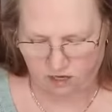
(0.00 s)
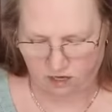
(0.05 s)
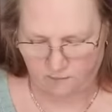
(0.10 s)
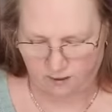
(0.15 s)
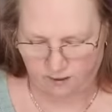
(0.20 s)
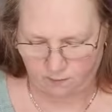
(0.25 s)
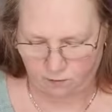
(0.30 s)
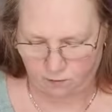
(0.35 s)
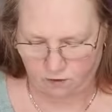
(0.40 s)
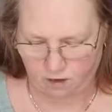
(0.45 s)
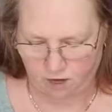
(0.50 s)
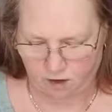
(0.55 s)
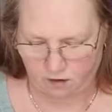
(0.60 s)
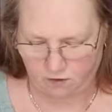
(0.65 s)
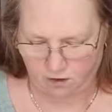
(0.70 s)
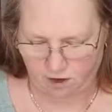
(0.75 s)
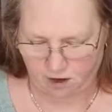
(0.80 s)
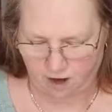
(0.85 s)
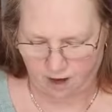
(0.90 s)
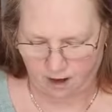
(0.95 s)
so that people know
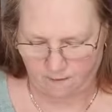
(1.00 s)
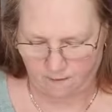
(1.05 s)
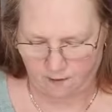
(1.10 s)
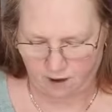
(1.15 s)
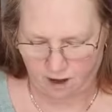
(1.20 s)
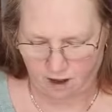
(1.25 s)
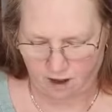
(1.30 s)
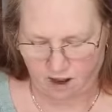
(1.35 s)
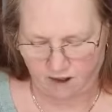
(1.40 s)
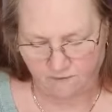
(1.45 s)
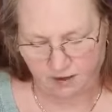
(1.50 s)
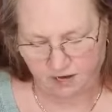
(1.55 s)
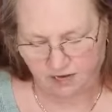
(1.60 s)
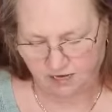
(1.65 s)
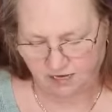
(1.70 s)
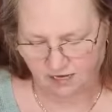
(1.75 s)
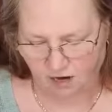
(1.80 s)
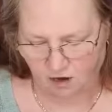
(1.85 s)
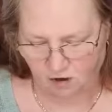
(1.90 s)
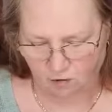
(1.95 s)
that I am live,
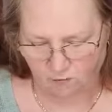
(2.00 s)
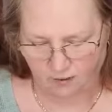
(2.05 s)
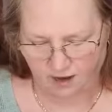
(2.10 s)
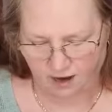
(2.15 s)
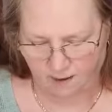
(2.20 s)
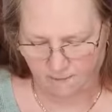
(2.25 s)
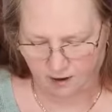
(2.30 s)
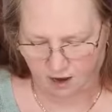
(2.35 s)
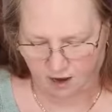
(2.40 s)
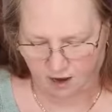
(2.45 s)
because I don't normally come